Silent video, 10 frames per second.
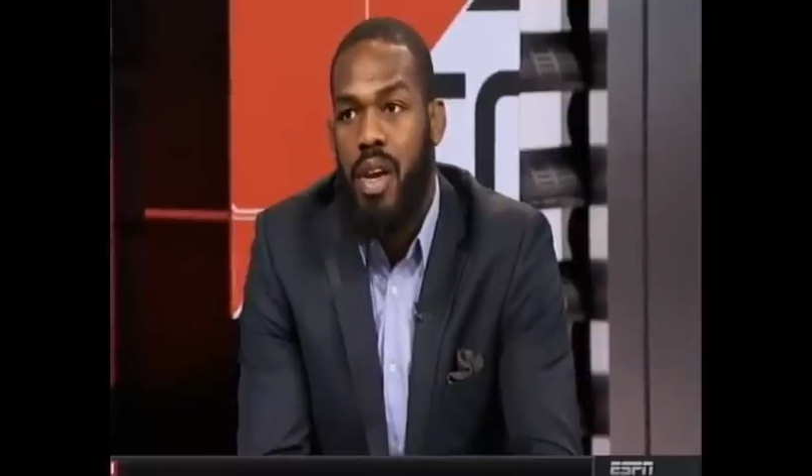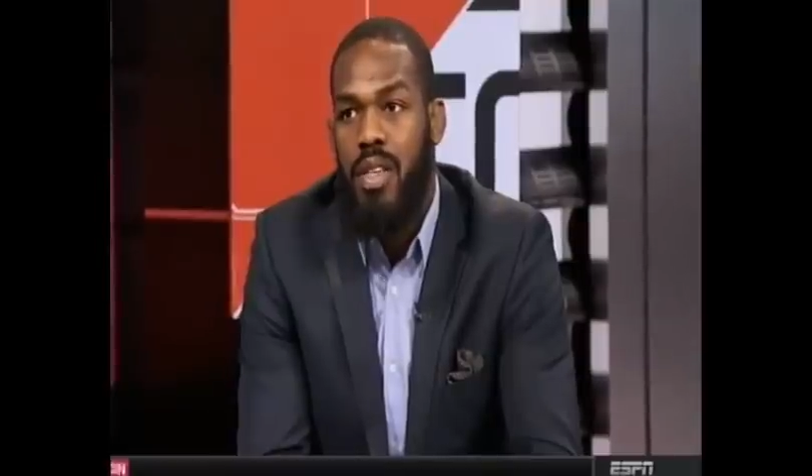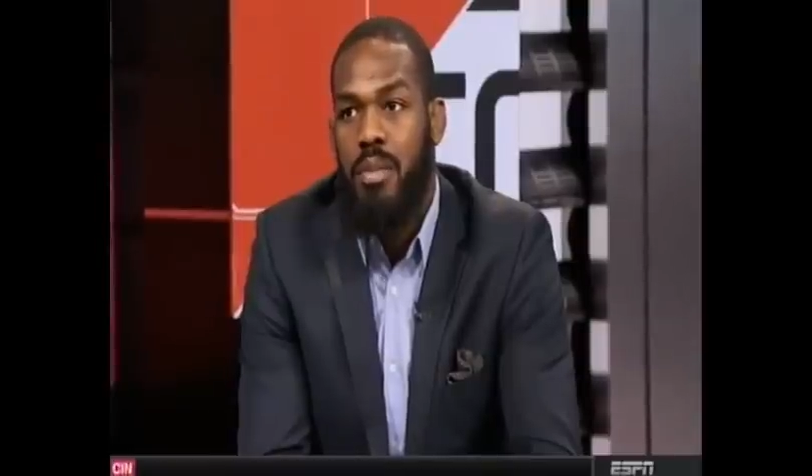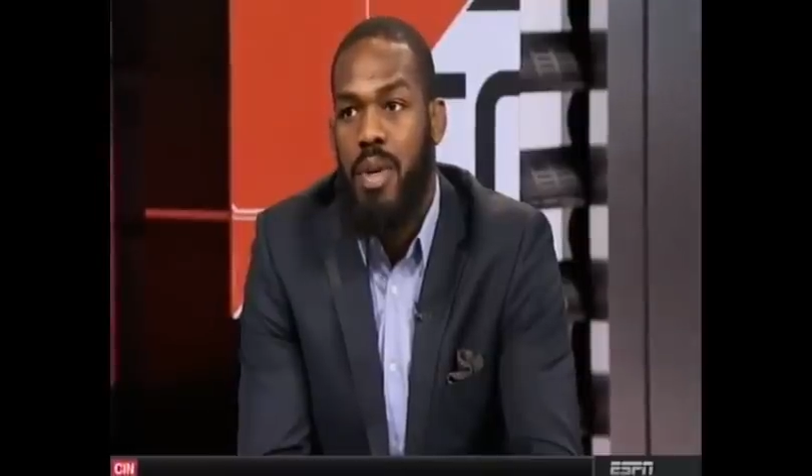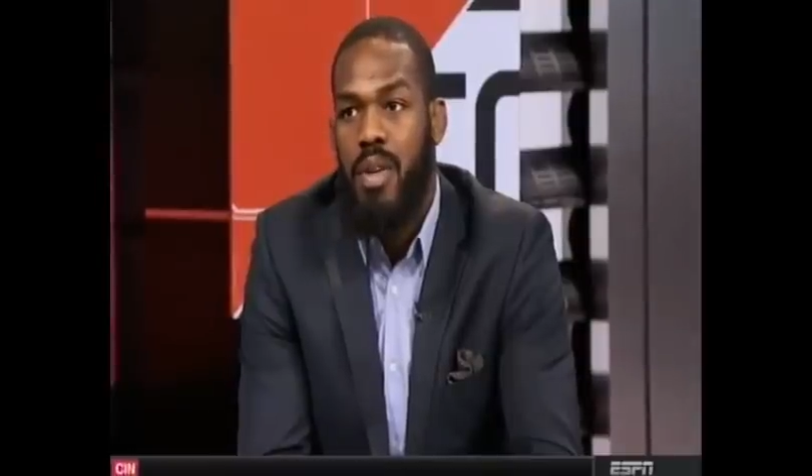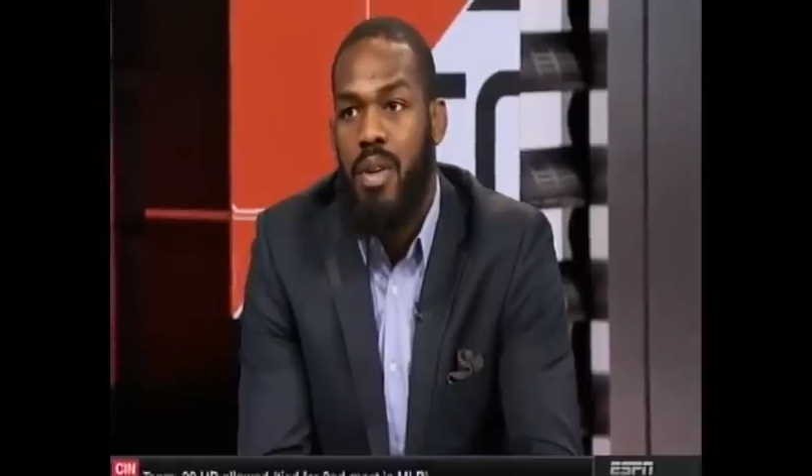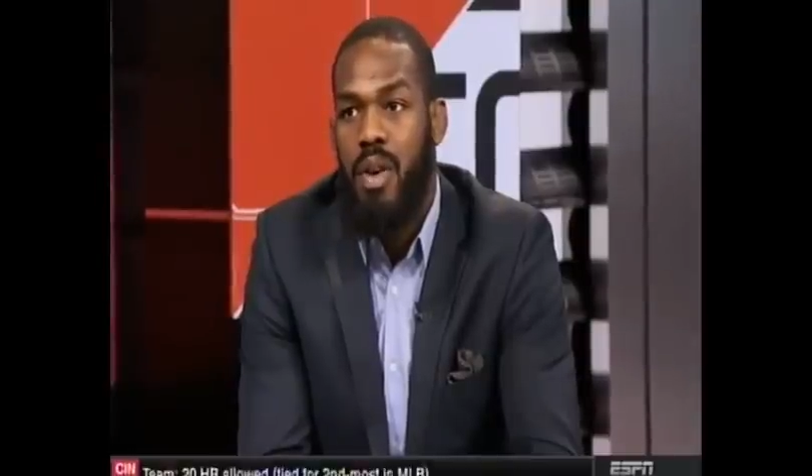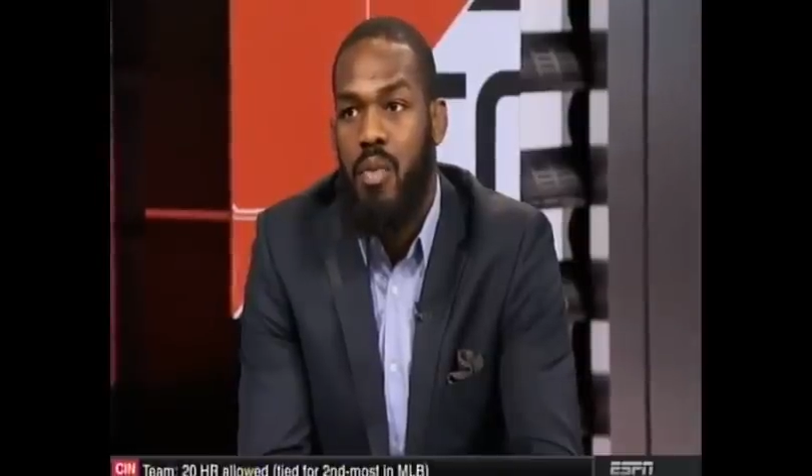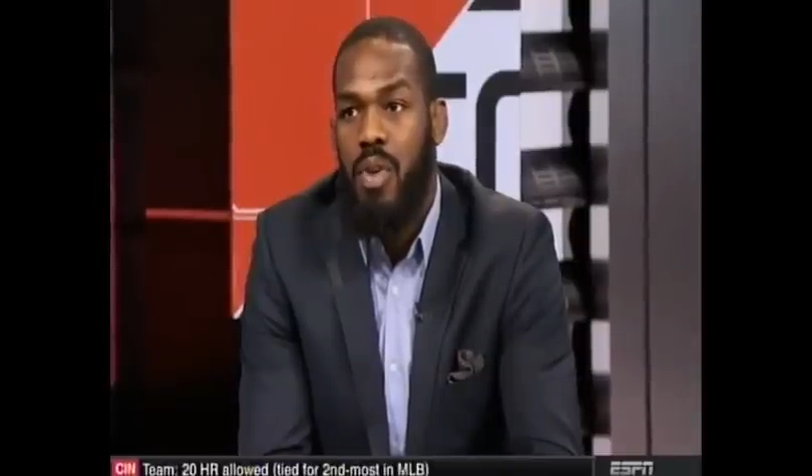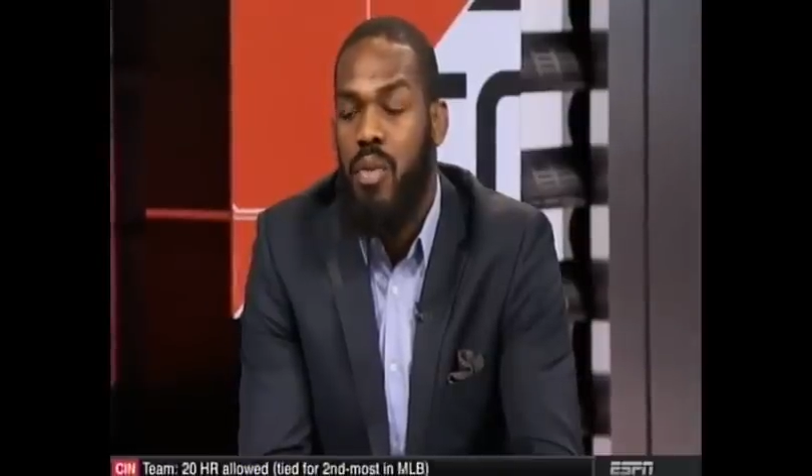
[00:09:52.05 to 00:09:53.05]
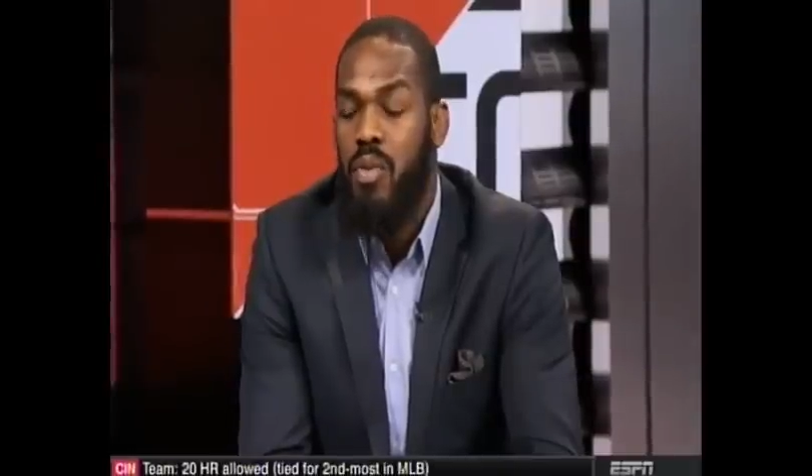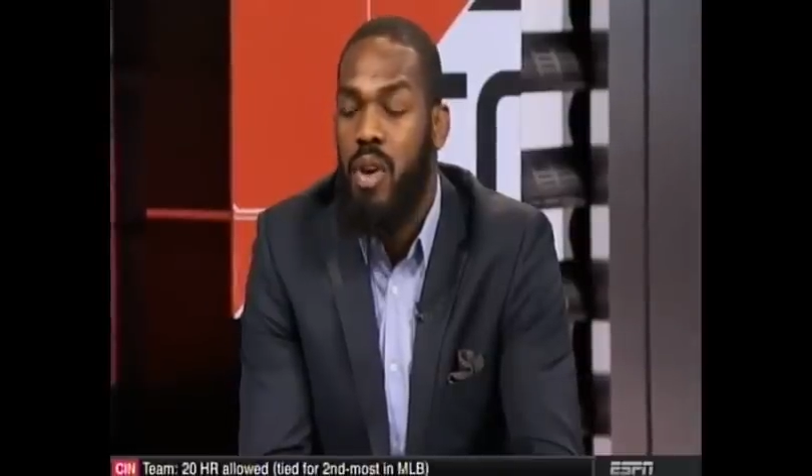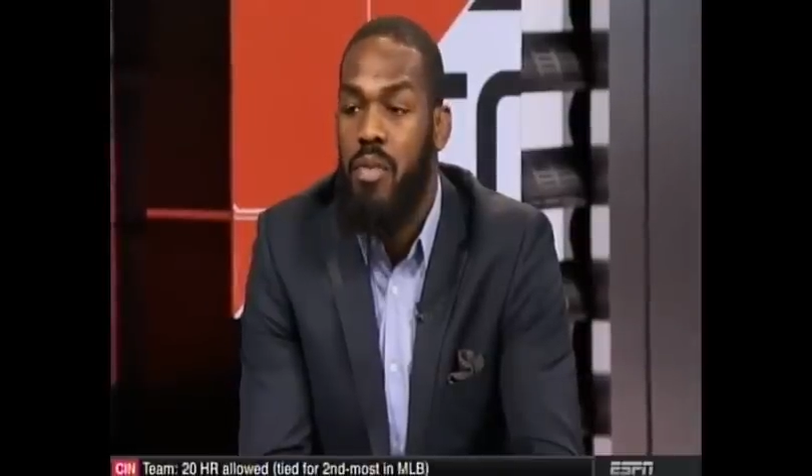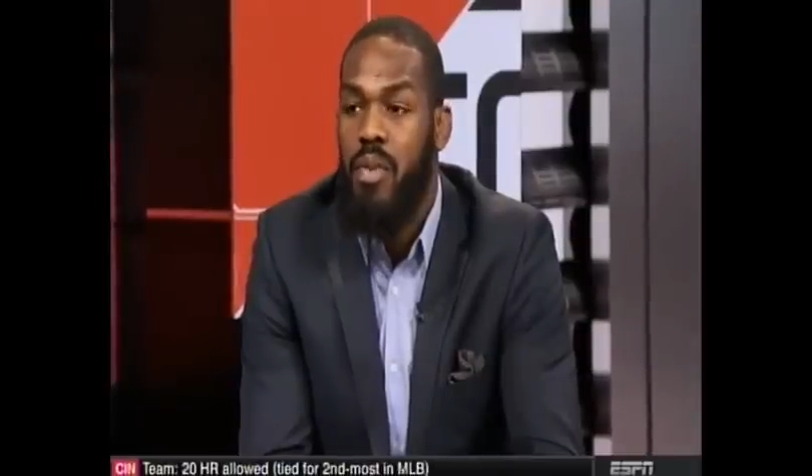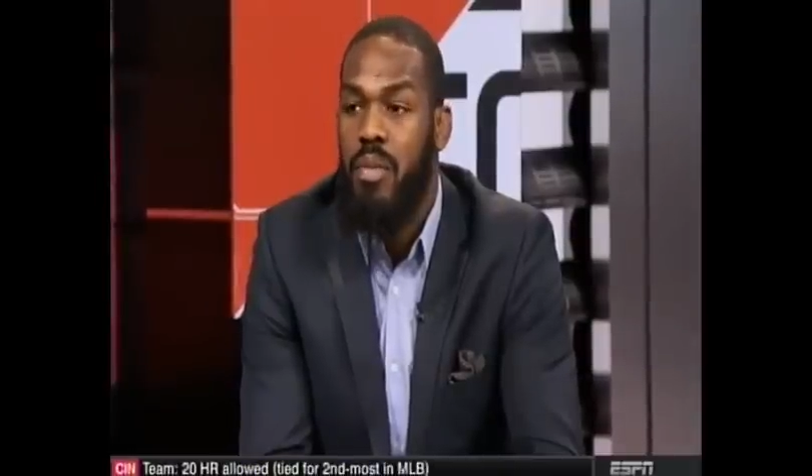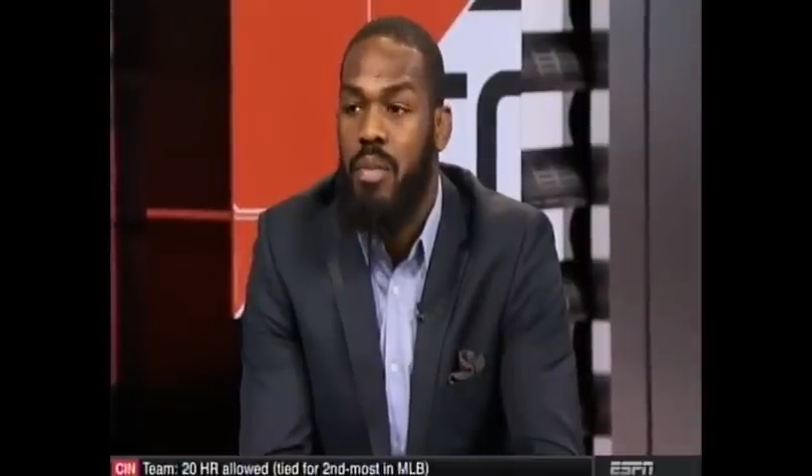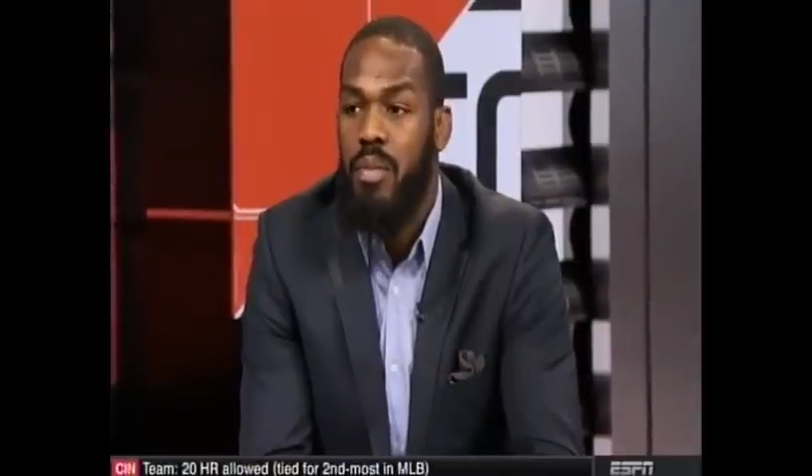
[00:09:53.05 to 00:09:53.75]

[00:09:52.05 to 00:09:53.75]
has been a really rough one.